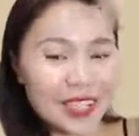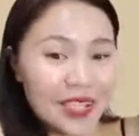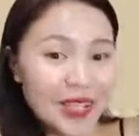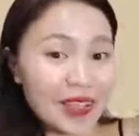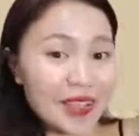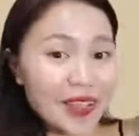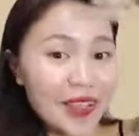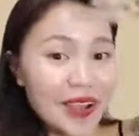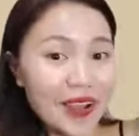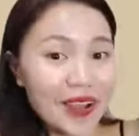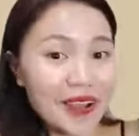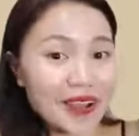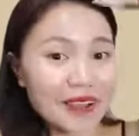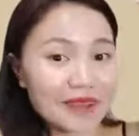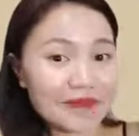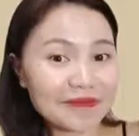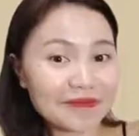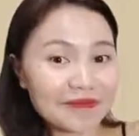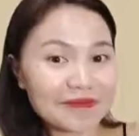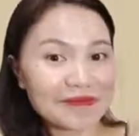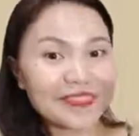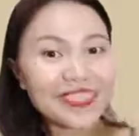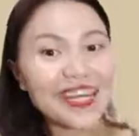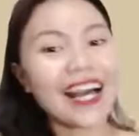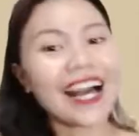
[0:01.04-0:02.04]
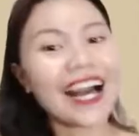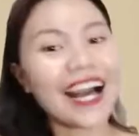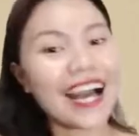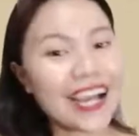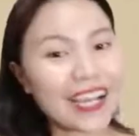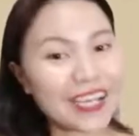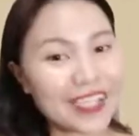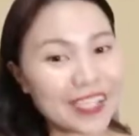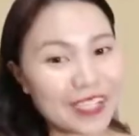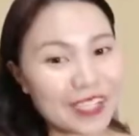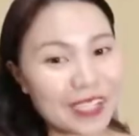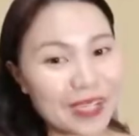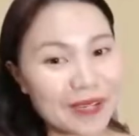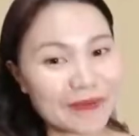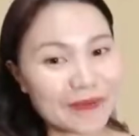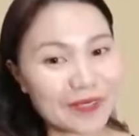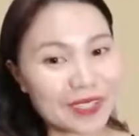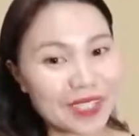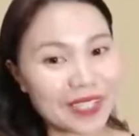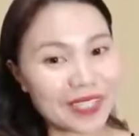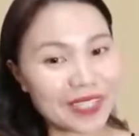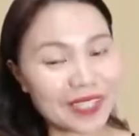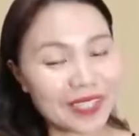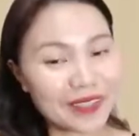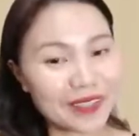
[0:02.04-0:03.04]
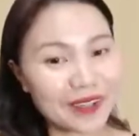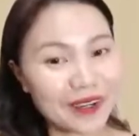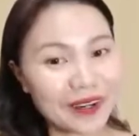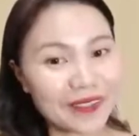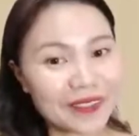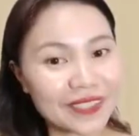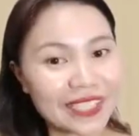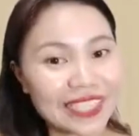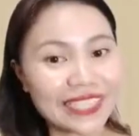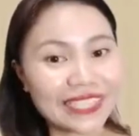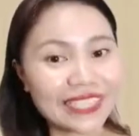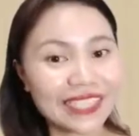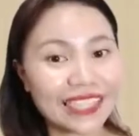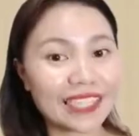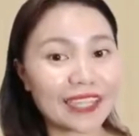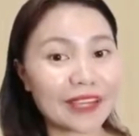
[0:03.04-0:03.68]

Shalom! Hashem Shali Loren,